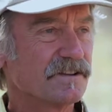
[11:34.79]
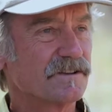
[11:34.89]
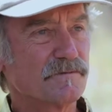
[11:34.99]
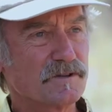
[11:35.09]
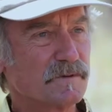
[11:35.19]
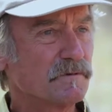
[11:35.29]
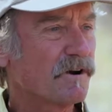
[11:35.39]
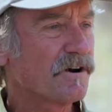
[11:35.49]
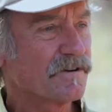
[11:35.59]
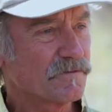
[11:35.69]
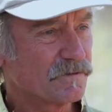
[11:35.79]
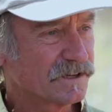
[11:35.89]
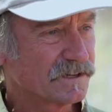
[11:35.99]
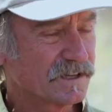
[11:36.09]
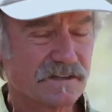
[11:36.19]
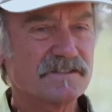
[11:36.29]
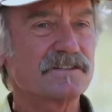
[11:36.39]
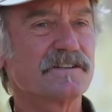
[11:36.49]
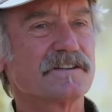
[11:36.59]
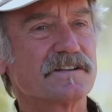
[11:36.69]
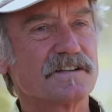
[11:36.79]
most people aren't really, this isn't